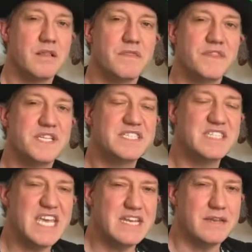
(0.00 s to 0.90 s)
The
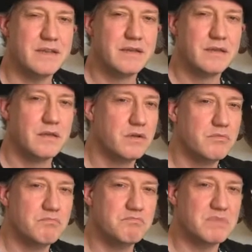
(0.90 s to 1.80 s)
tin
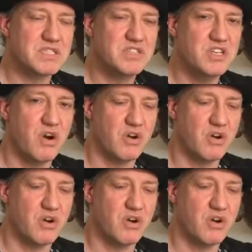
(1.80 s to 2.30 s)
must not